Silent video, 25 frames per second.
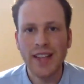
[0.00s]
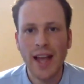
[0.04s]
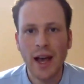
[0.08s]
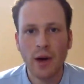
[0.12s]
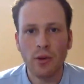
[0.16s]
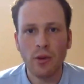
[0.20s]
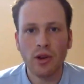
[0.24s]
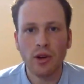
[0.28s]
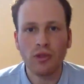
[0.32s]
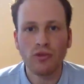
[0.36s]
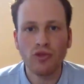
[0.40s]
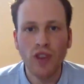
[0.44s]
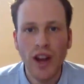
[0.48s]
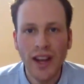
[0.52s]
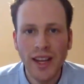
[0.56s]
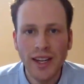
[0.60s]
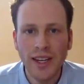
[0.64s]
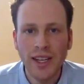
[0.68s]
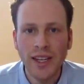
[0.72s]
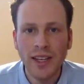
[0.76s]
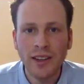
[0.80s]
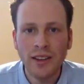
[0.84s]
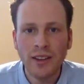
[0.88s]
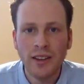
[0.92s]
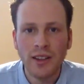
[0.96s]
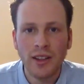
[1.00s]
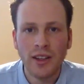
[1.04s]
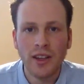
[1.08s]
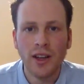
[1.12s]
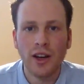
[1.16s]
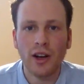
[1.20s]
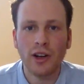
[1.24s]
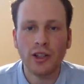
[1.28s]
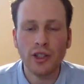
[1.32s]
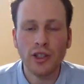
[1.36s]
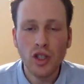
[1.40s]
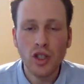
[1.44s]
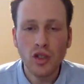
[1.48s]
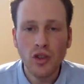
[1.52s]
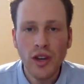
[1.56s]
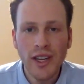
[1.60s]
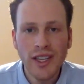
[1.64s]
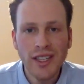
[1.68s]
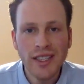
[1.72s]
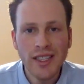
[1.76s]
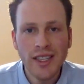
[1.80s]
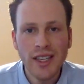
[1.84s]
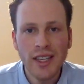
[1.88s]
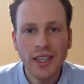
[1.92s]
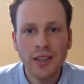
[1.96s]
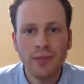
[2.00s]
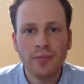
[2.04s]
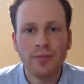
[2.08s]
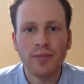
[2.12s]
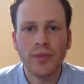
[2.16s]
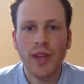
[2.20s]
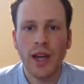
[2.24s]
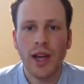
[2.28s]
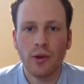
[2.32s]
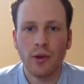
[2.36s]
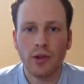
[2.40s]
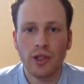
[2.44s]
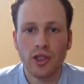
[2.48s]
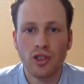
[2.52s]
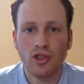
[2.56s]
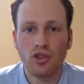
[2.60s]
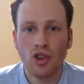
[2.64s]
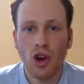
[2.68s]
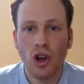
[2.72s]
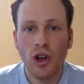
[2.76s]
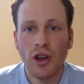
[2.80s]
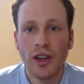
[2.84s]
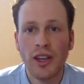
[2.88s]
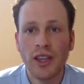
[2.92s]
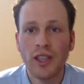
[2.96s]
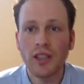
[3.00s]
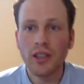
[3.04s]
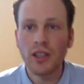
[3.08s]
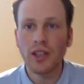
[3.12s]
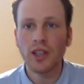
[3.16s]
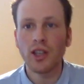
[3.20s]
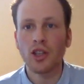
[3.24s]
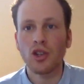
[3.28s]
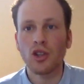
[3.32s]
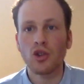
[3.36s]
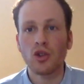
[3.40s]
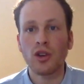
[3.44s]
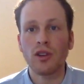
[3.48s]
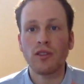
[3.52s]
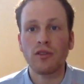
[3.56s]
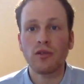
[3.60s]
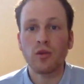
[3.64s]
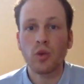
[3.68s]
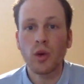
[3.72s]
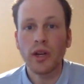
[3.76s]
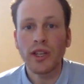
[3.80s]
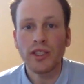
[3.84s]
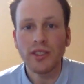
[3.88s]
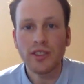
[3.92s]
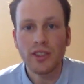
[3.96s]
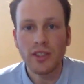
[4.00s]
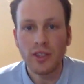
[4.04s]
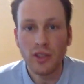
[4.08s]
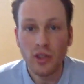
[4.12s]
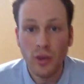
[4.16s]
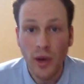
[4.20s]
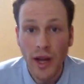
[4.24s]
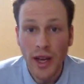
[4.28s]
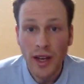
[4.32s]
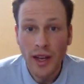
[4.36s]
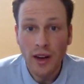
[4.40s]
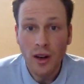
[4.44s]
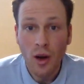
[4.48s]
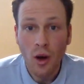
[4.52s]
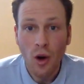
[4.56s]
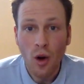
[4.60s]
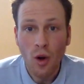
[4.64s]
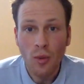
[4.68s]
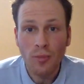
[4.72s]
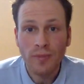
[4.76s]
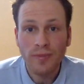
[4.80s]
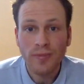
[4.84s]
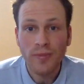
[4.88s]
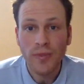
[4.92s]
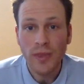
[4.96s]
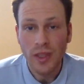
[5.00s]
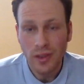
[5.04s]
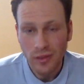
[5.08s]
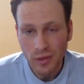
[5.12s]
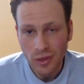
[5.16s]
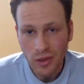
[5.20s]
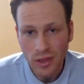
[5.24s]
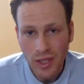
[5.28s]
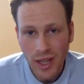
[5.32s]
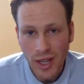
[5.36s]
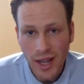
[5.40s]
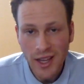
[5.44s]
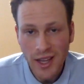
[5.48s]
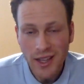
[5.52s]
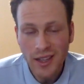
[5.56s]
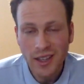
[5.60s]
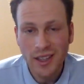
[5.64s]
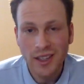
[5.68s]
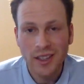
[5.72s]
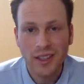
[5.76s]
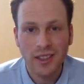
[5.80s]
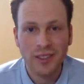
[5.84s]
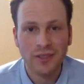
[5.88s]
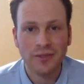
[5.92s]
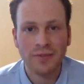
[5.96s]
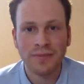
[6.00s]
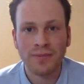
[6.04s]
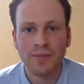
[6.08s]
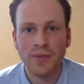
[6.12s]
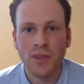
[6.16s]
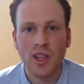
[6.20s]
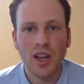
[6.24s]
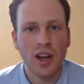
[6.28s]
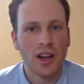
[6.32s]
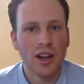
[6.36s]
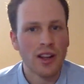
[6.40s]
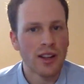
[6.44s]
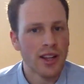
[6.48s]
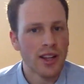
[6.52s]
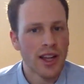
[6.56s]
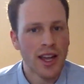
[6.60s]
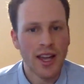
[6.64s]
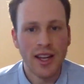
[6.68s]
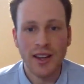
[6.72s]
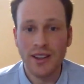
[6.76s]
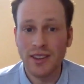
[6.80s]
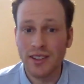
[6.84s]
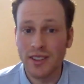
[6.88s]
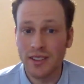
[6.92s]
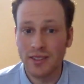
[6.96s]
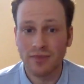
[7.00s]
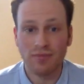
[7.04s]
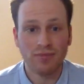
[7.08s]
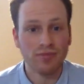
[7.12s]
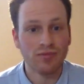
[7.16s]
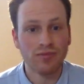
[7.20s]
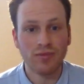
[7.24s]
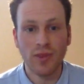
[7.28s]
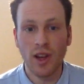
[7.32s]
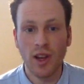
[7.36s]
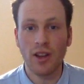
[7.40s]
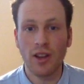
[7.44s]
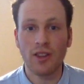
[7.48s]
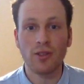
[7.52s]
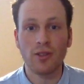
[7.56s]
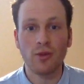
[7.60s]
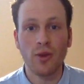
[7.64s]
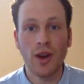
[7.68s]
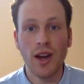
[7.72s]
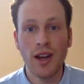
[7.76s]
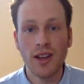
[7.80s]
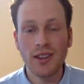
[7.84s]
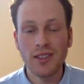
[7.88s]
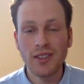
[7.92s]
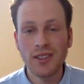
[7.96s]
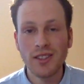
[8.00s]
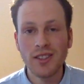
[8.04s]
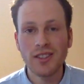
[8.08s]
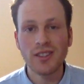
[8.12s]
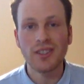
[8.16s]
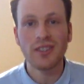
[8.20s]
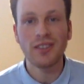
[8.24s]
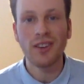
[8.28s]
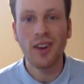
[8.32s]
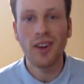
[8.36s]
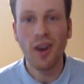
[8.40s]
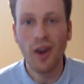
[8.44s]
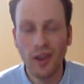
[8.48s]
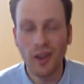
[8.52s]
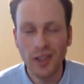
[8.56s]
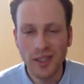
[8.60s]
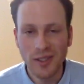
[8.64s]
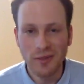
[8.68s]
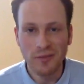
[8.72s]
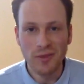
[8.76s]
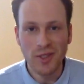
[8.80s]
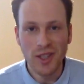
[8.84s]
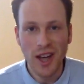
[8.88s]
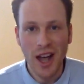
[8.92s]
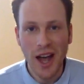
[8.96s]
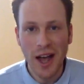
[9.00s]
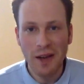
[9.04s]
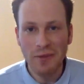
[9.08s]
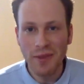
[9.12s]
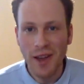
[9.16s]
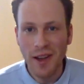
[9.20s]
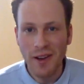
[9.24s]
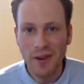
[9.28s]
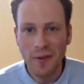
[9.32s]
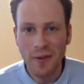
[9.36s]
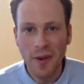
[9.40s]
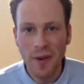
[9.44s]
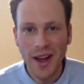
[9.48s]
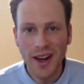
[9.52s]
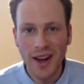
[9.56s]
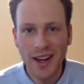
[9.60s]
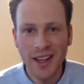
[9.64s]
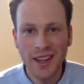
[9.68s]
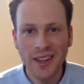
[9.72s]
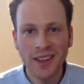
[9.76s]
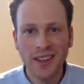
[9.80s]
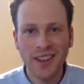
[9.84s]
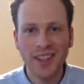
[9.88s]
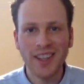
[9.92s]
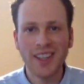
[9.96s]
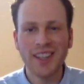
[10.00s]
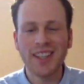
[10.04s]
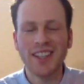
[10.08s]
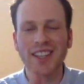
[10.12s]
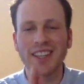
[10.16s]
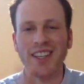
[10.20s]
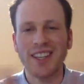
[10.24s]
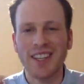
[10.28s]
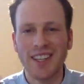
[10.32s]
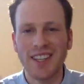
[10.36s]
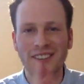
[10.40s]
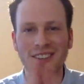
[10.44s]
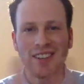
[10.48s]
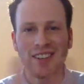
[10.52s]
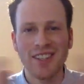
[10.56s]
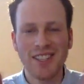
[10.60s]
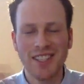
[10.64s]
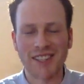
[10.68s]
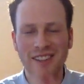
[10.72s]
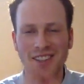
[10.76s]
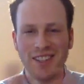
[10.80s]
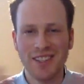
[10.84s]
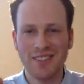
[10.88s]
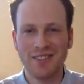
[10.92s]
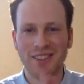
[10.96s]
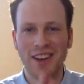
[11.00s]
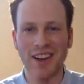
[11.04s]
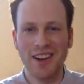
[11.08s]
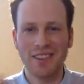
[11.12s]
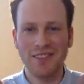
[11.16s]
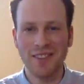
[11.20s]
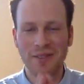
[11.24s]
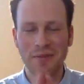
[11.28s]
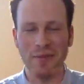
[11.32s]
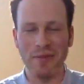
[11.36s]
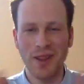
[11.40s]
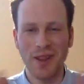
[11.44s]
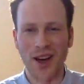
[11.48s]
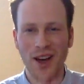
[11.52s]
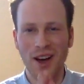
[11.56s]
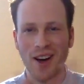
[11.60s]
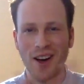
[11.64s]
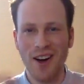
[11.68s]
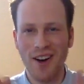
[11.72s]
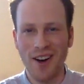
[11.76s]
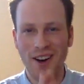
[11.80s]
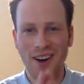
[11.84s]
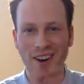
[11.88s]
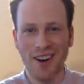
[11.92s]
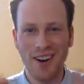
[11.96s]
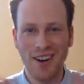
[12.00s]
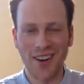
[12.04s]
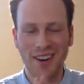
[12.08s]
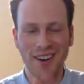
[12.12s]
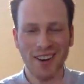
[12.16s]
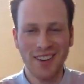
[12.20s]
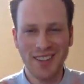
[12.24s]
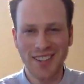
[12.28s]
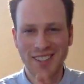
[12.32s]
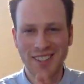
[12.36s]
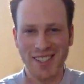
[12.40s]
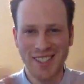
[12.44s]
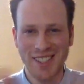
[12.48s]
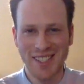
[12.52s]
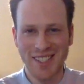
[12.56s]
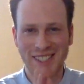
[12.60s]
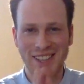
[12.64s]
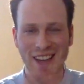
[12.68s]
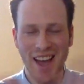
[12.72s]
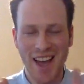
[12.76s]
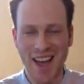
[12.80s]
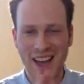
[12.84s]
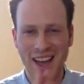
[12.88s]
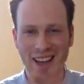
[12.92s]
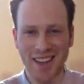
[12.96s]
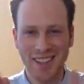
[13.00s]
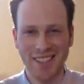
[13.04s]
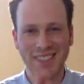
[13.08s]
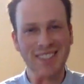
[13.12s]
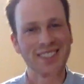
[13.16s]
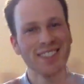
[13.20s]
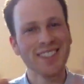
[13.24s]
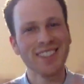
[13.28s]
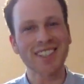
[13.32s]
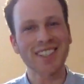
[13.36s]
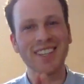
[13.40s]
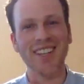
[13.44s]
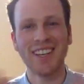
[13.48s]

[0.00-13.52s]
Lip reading: our writing, our tracing, our drawing. You have work to do at home if you'd like. And otherwise, awesome job. Everybody, give yourselves a round of applause. Yes.